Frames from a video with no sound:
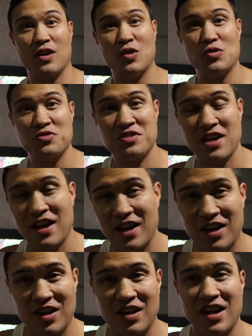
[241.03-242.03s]

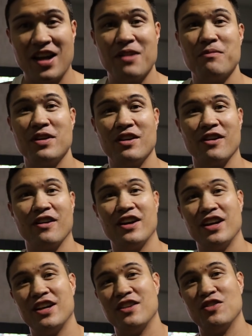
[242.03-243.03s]
hotel. I am here
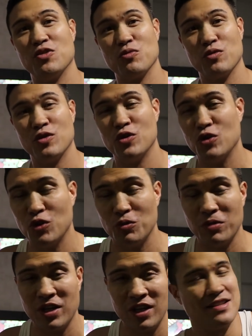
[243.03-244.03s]
in the
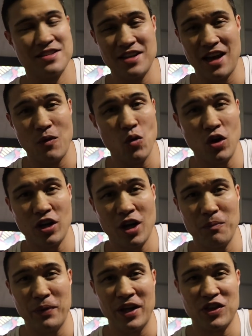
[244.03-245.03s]
room. Let's see, I woke
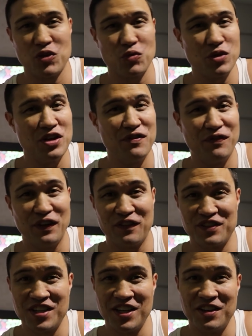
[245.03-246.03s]
up at three
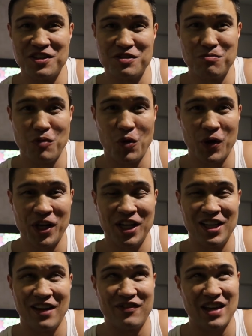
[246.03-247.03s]
fifteen this
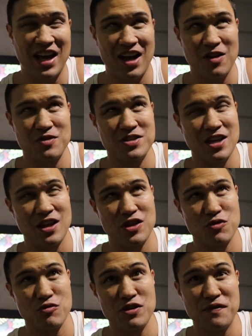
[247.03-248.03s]
morning, left the house at
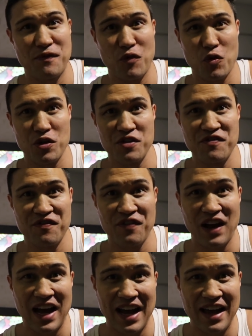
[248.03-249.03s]
three
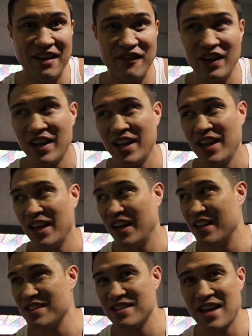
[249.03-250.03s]
forty-five.
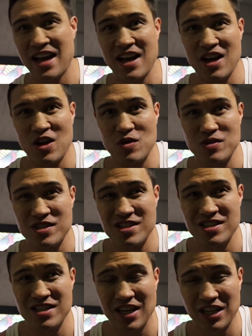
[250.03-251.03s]
It is now
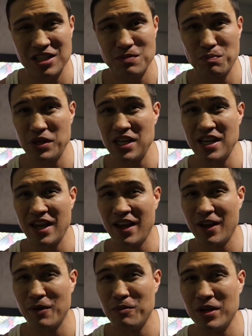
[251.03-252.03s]
six P
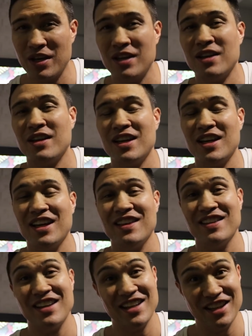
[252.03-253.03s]
M
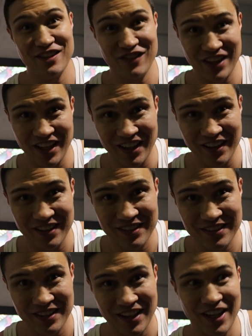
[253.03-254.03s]
in the evening,
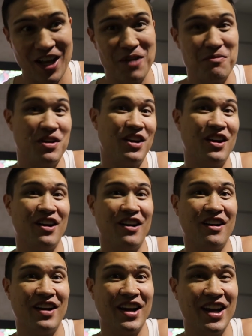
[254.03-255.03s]
and I'm
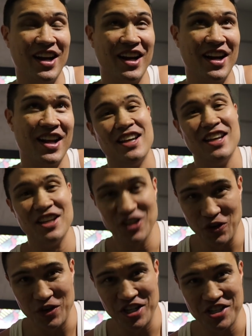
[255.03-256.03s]
here in
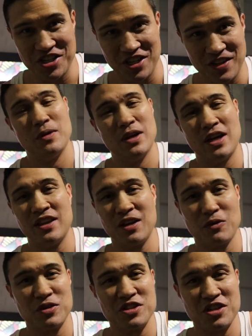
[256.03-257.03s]
Indonesia. I
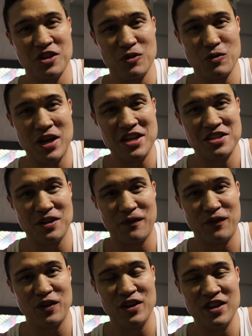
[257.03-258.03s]
think we're just gonna rest
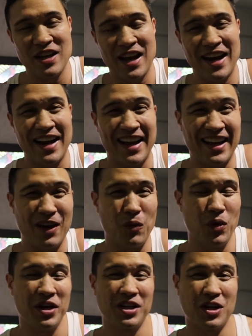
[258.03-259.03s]
up for tonight. I
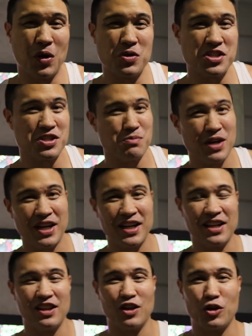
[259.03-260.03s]
got one coaches
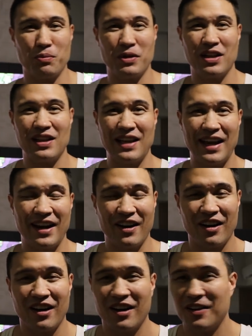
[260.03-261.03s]
meeting a little bit
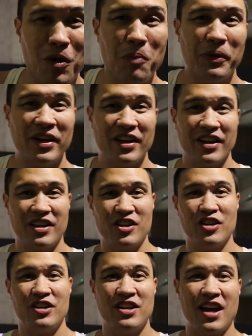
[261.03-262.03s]
later. I'm hoping to get a
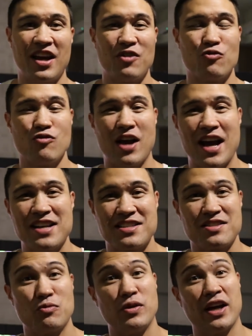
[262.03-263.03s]
good night
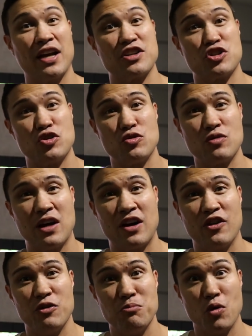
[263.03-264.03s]
rest. We got shoot
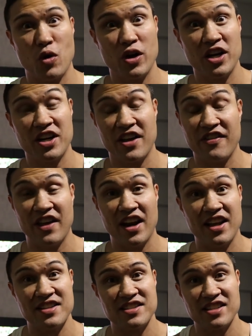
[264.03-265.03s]
around in the morning, and
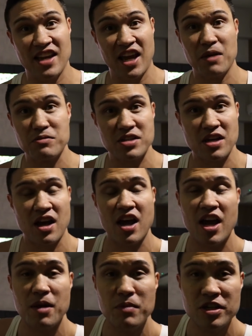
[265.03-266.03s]
then it's game
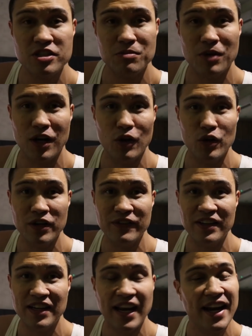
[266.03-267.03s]
time. Tomorrow
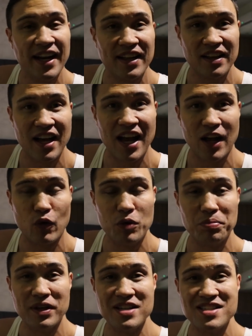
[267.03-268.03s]
evening, eight o'clock, we
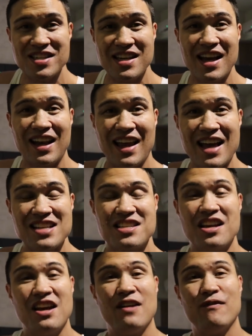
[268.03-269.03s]
play C L
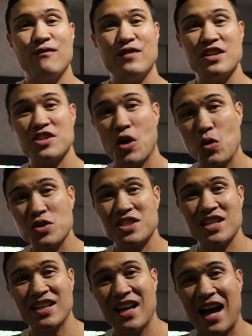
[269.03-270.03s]
S, is
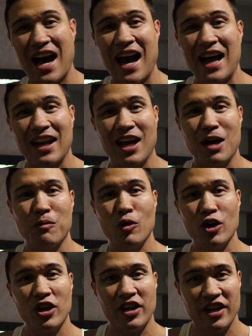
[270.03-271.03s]
hosting Alab.
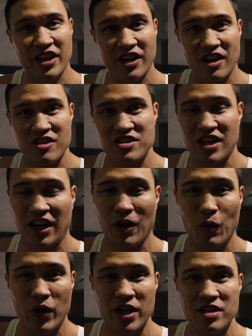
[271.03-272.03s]
We're looking to get our
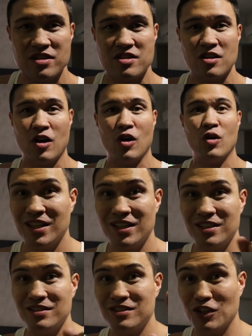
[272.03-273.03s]
second win, so
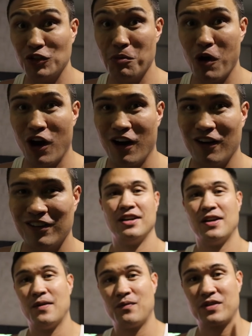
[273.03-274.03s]
till tomorrow.
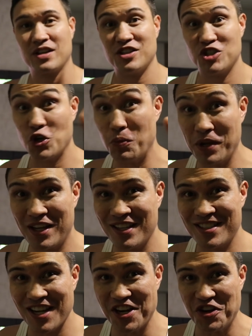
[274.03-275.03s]
To be
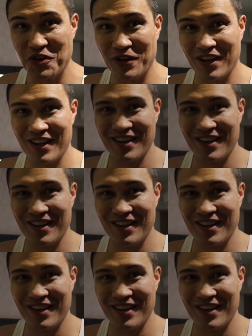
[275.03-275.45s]
continued.